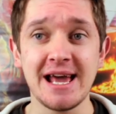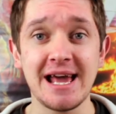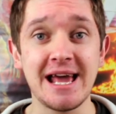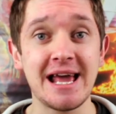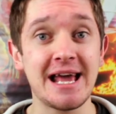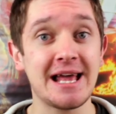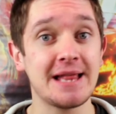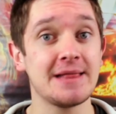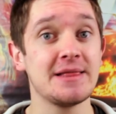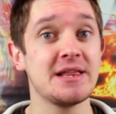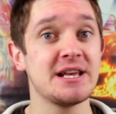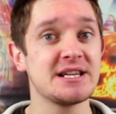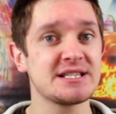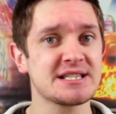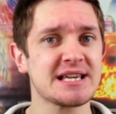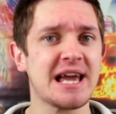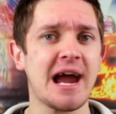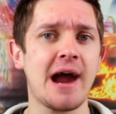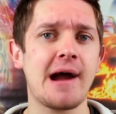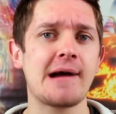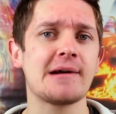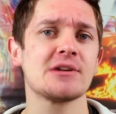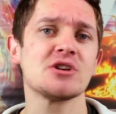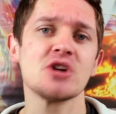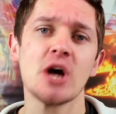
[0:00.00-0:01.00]
in this
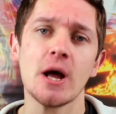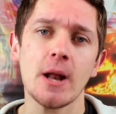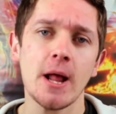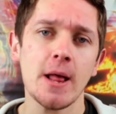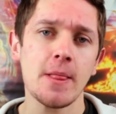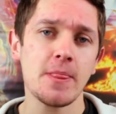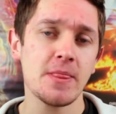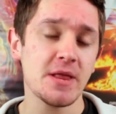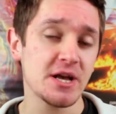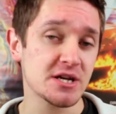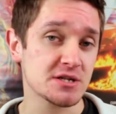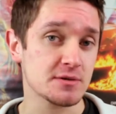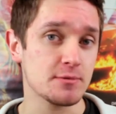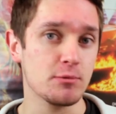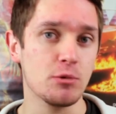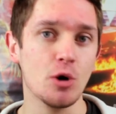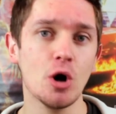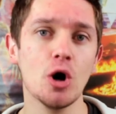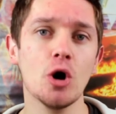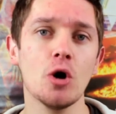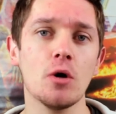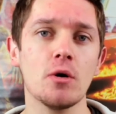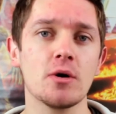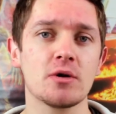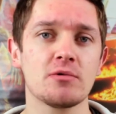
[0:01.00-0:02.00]
character and in this
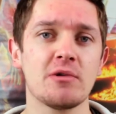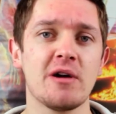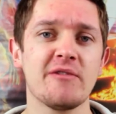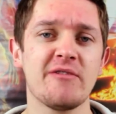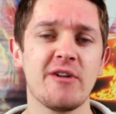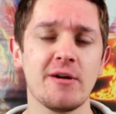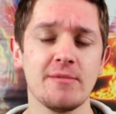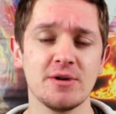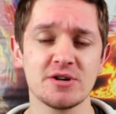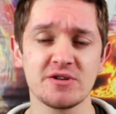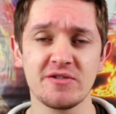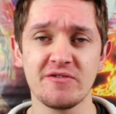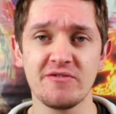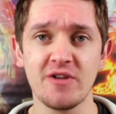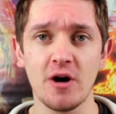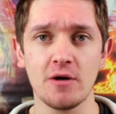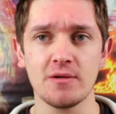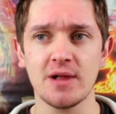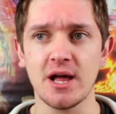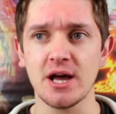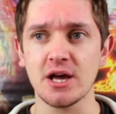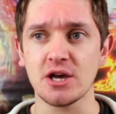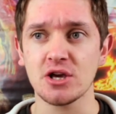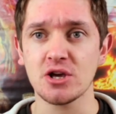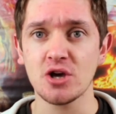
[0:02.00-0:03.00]
world, where it very much felt
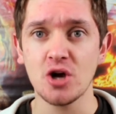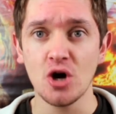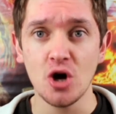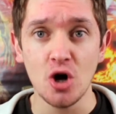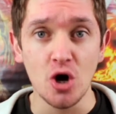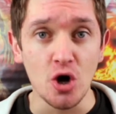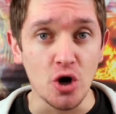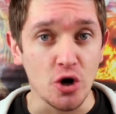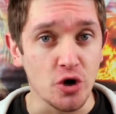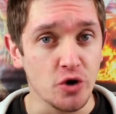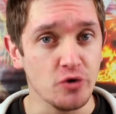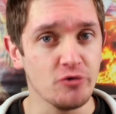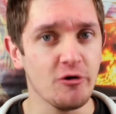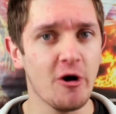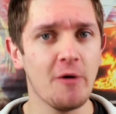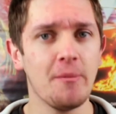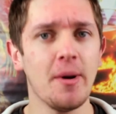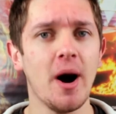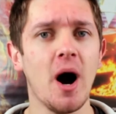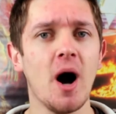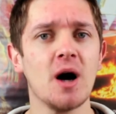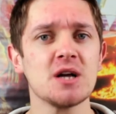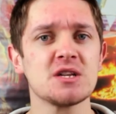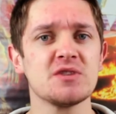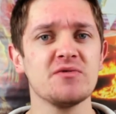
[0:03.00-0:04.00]
like you were a
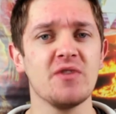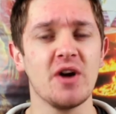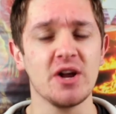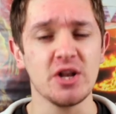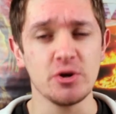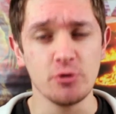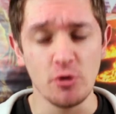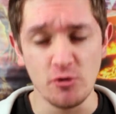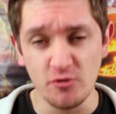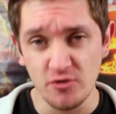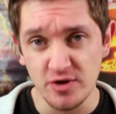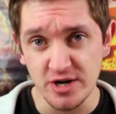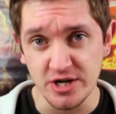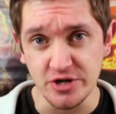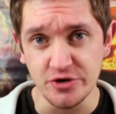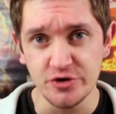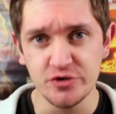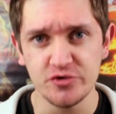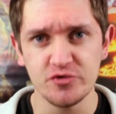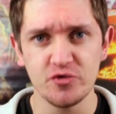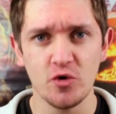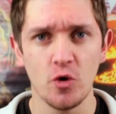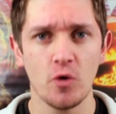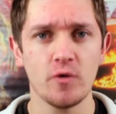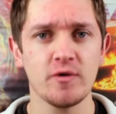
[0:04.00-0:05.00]
part of it and you were really
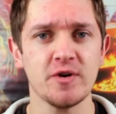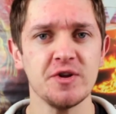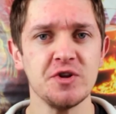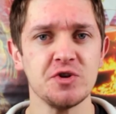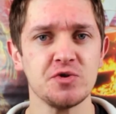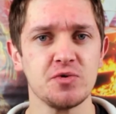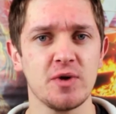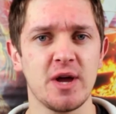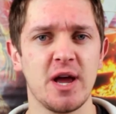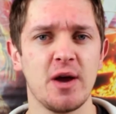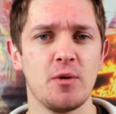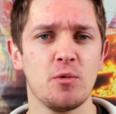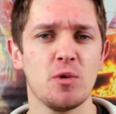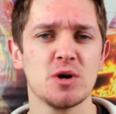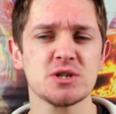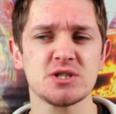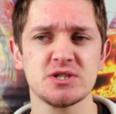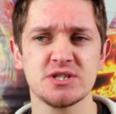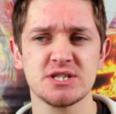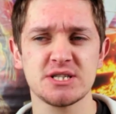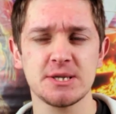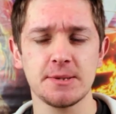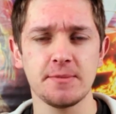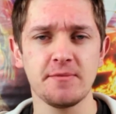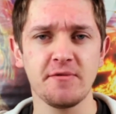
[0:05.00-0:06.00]
drawn into it. It
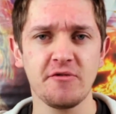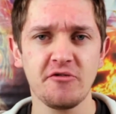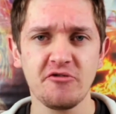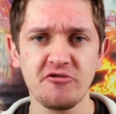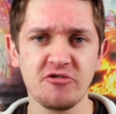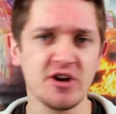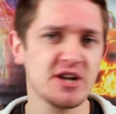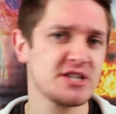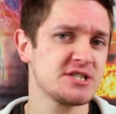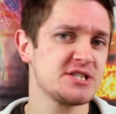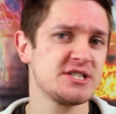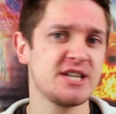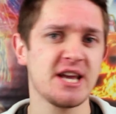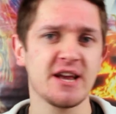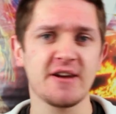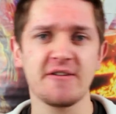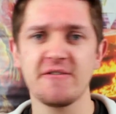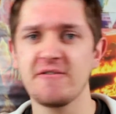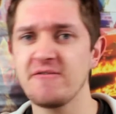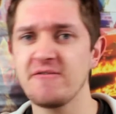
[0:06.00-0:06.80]
wasn't some frantic,